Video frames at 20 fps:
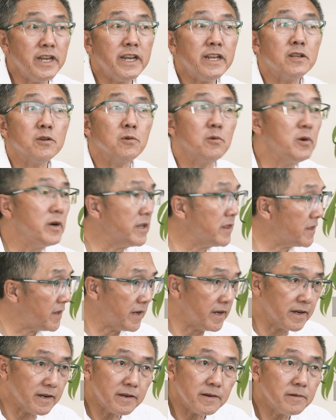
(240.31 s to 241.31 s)
need to
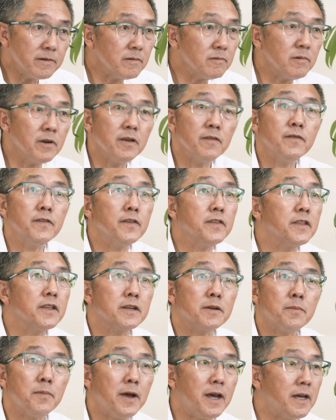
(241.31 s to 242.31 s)
rethink,
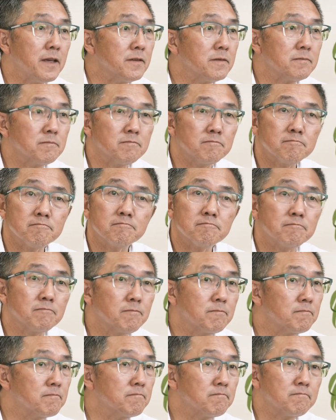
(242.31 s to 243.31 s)
revisit the past
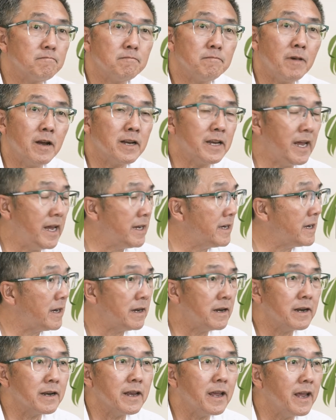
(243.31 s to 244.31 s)
again
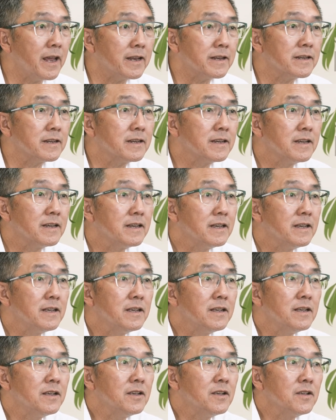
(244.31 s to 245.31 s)
and again.
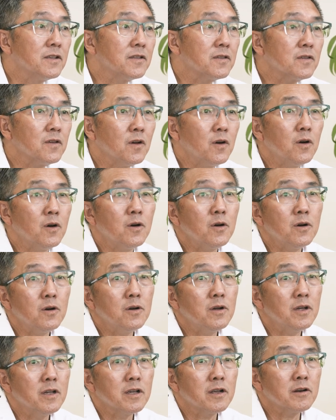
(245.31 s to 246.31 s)

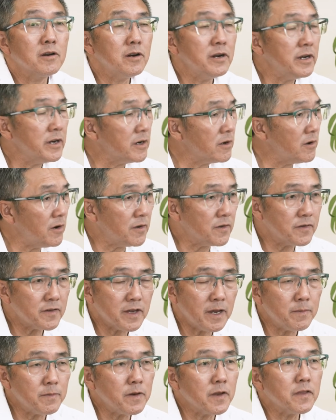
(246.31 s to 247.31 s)
So critical and
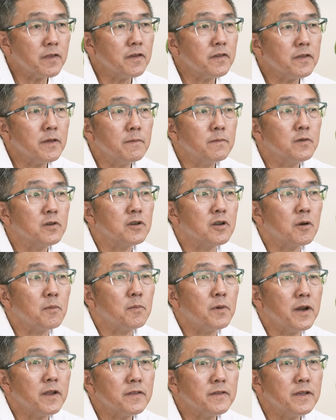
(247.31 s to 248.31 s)
skepticism to the
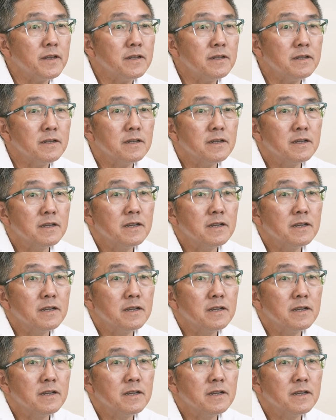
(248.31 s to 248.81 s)
present,